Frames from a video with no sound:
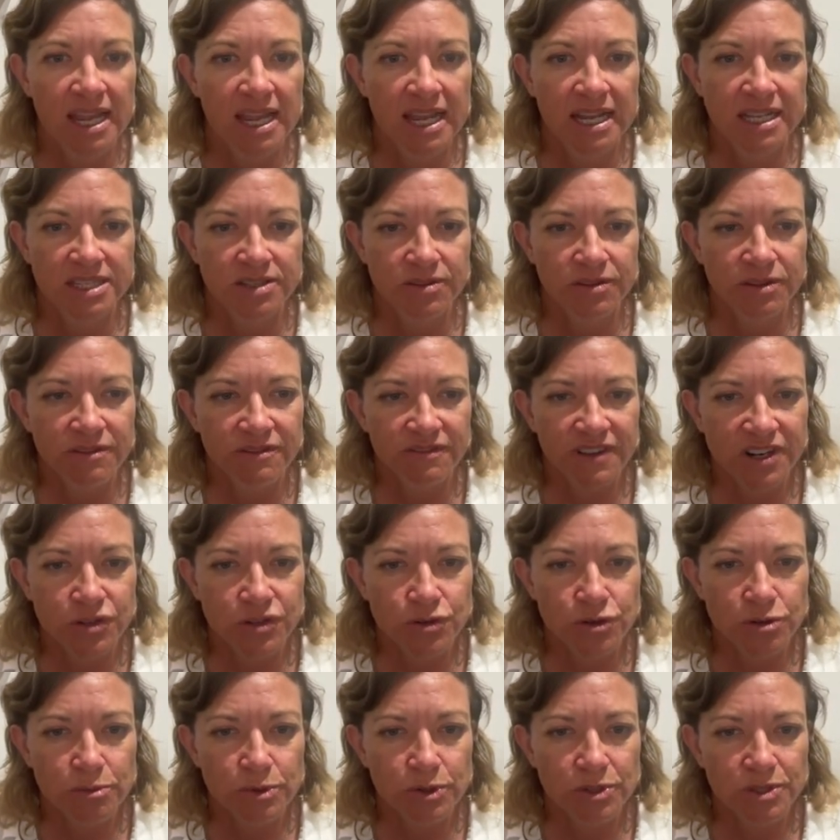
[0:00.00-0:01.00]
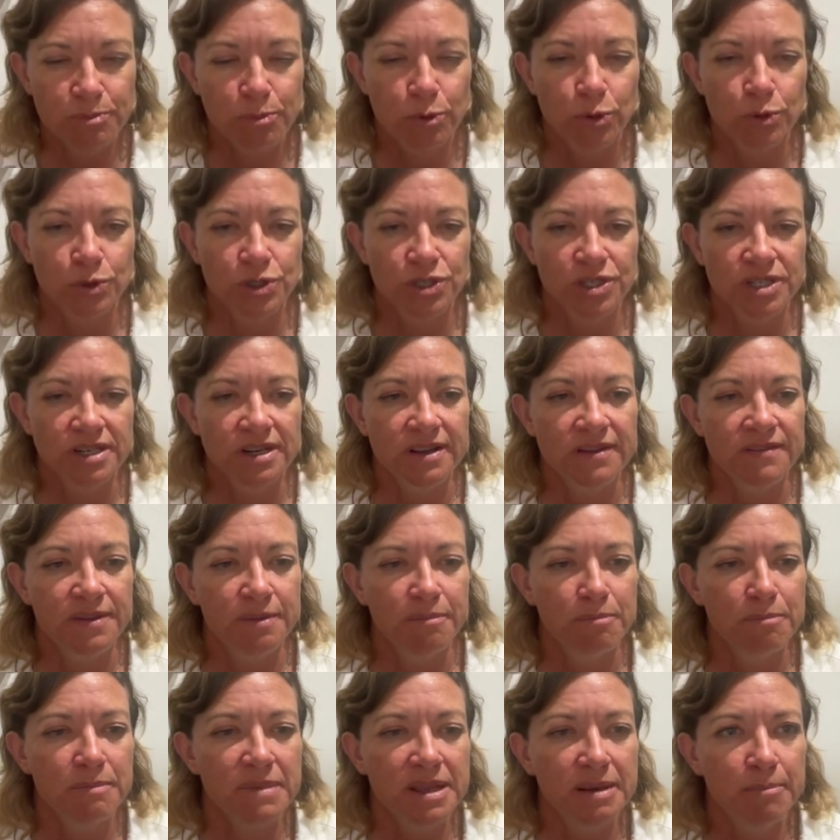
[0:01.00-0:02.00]
And so in the ventralmost portion of the
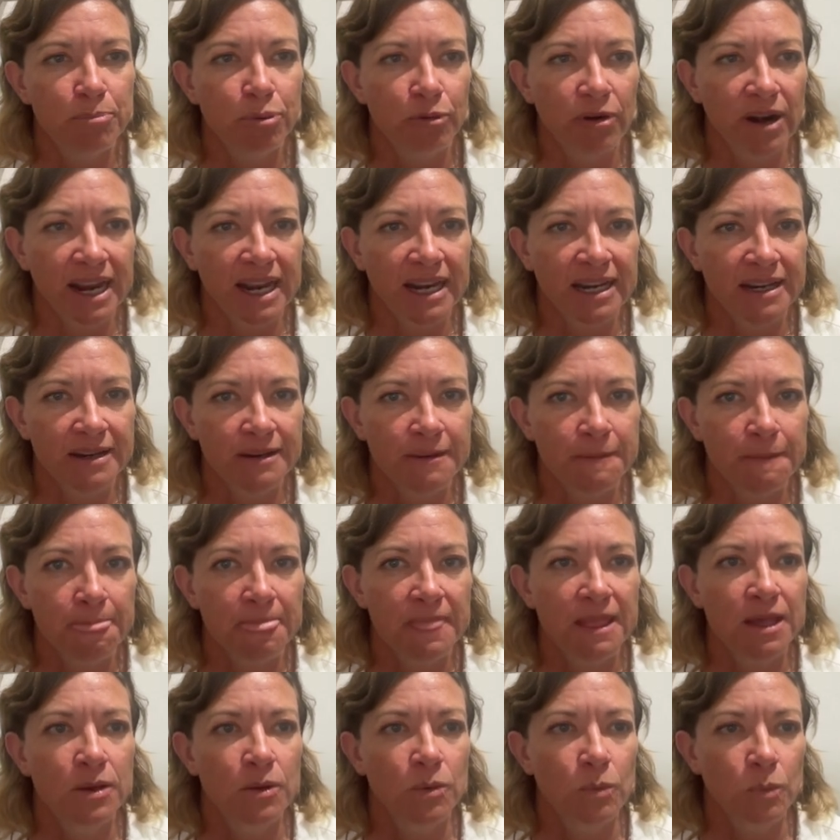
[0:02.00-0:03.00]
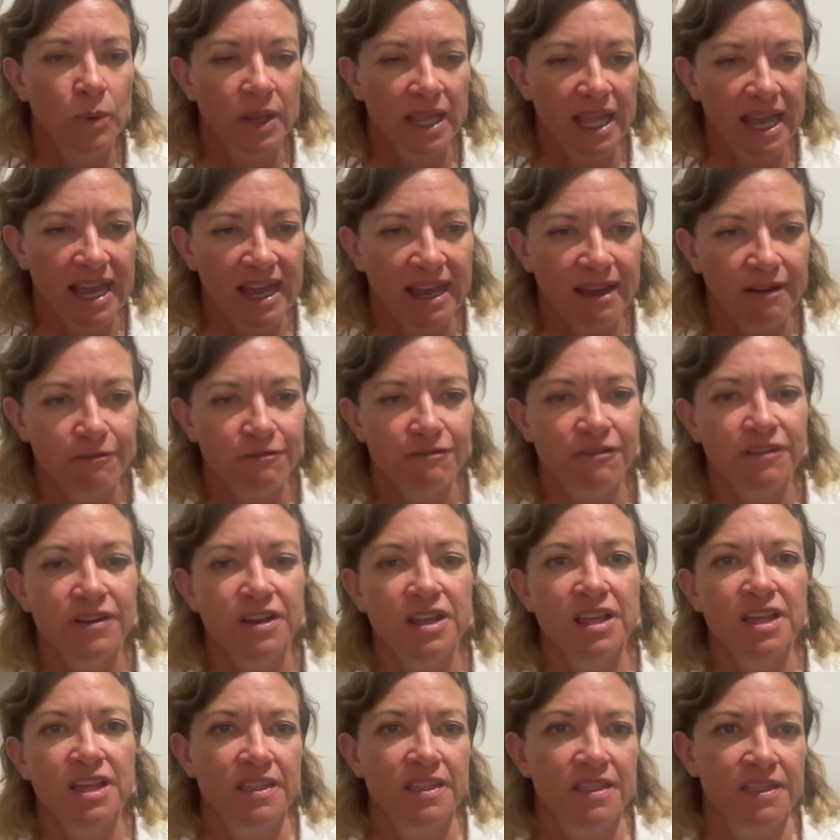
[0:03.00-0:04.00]
midbrain, we have
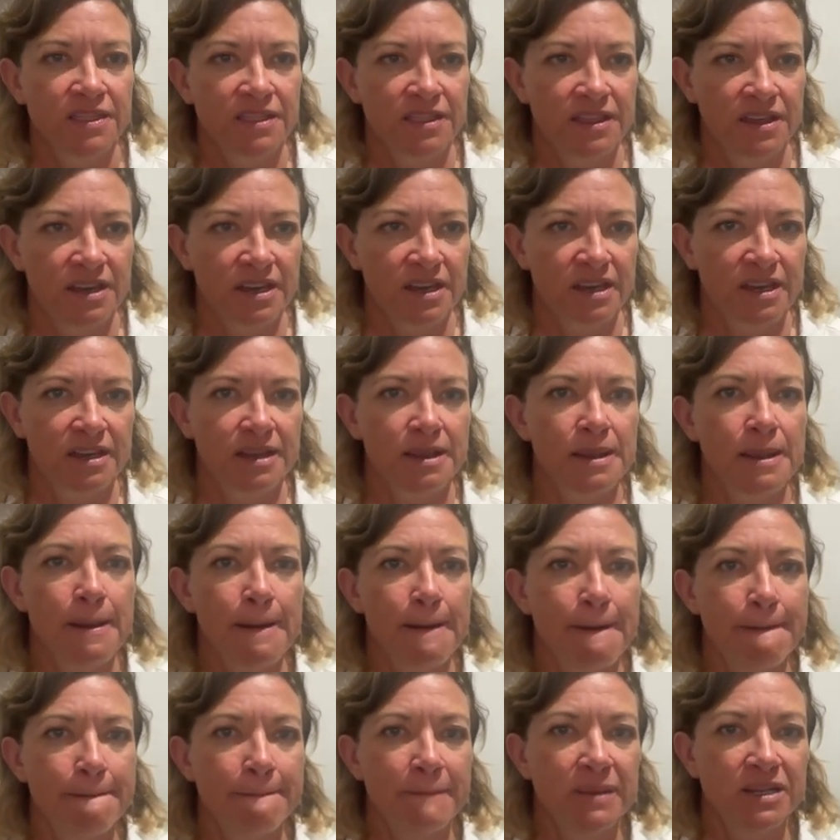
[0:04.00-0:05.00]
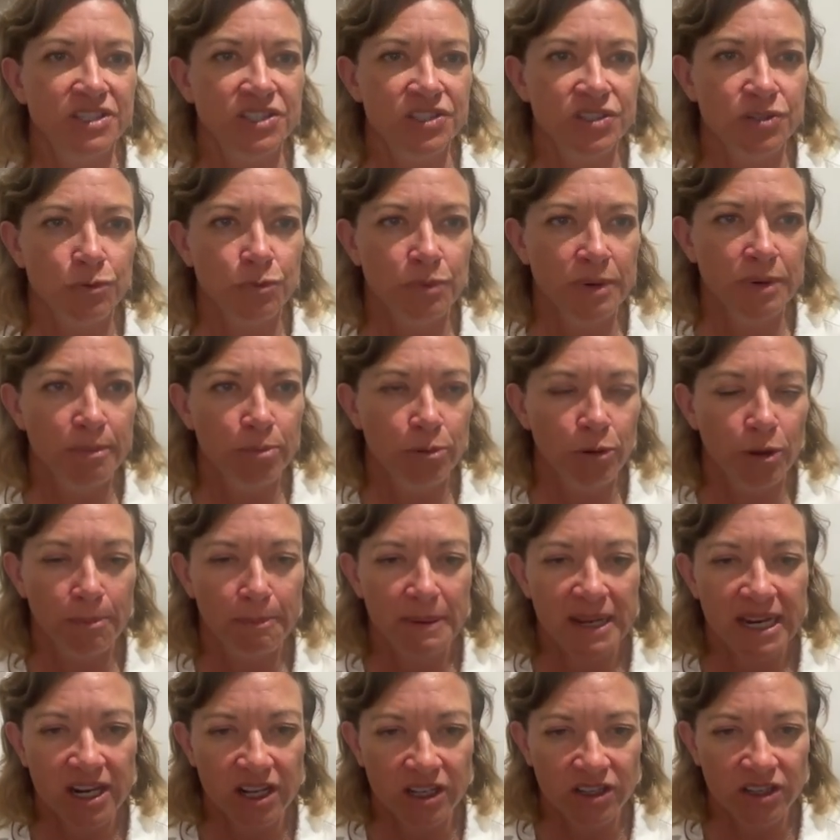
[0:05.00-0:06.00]
the cerebral
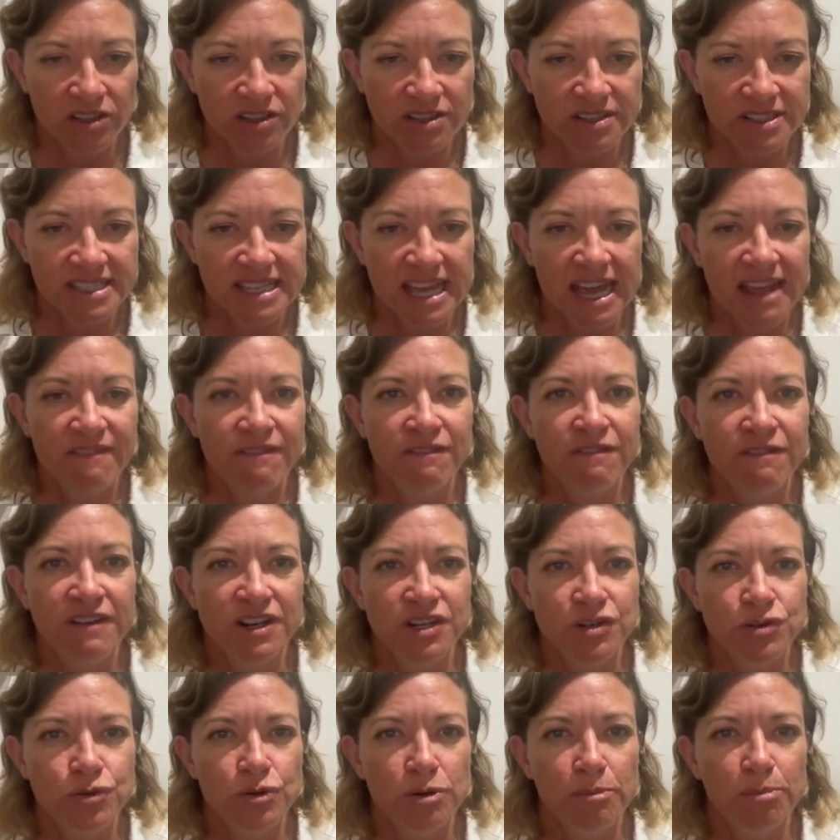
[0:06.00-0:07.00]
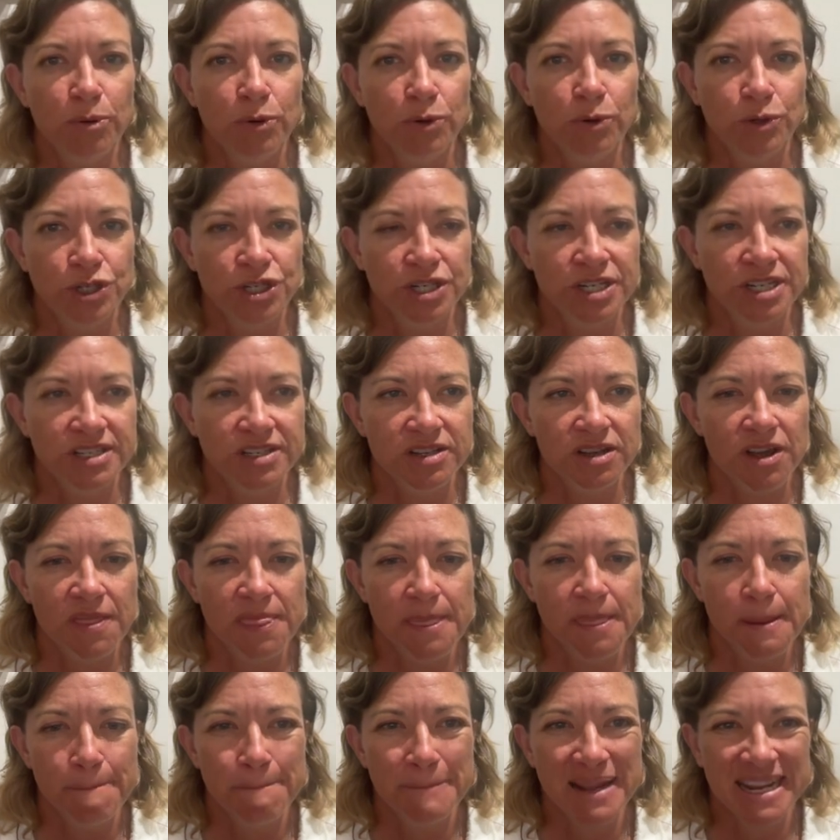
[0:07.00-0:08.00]
peduncles. That ventral portion is
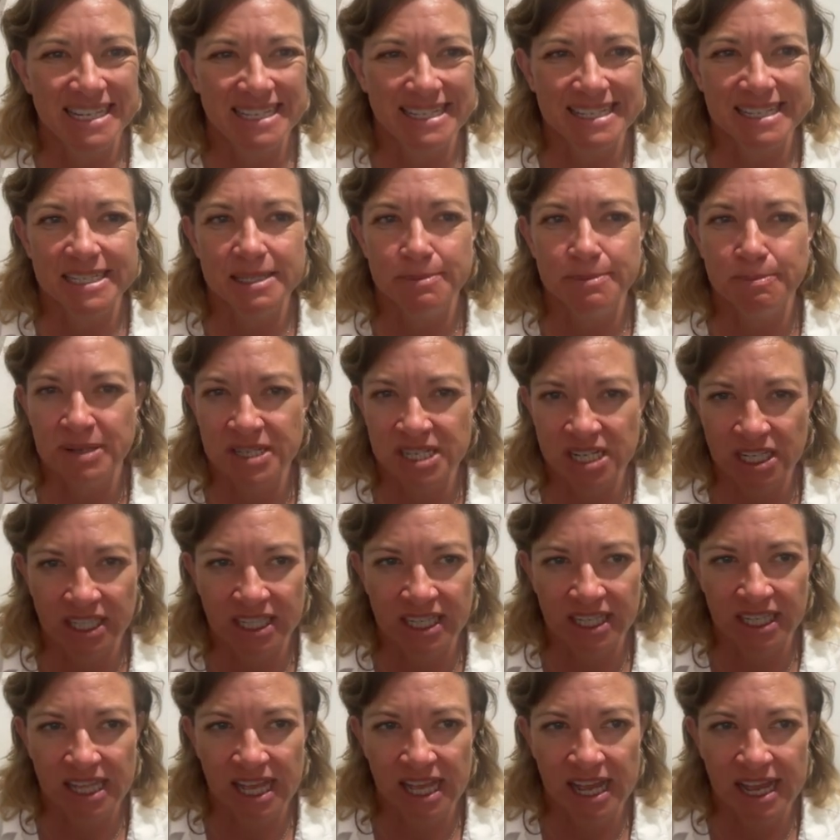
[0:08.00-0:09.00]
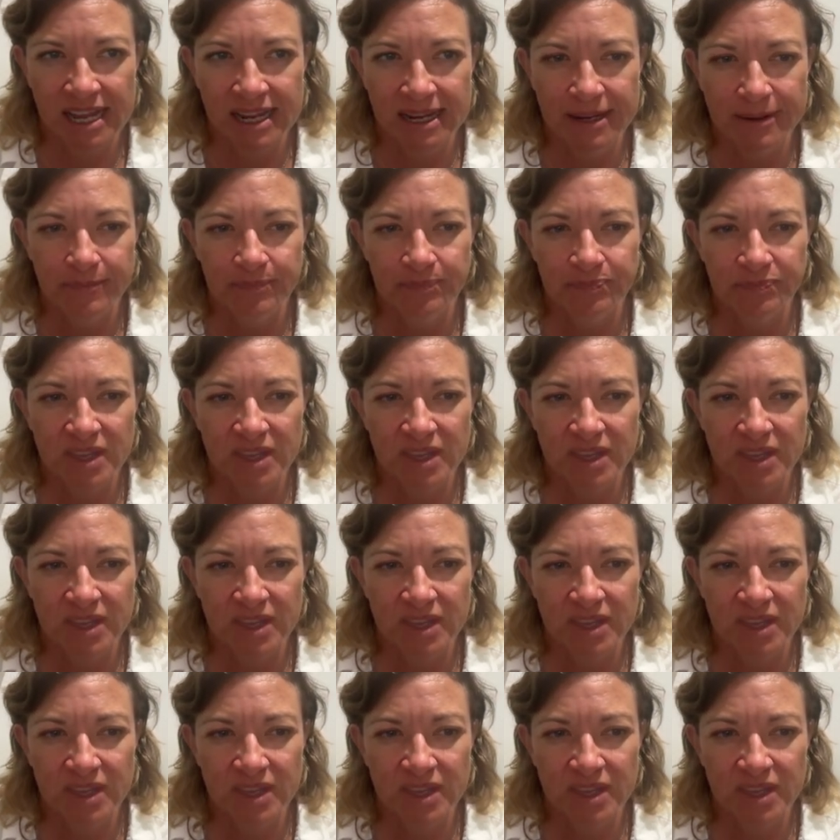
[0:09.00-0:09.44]
called the basis pedunculi.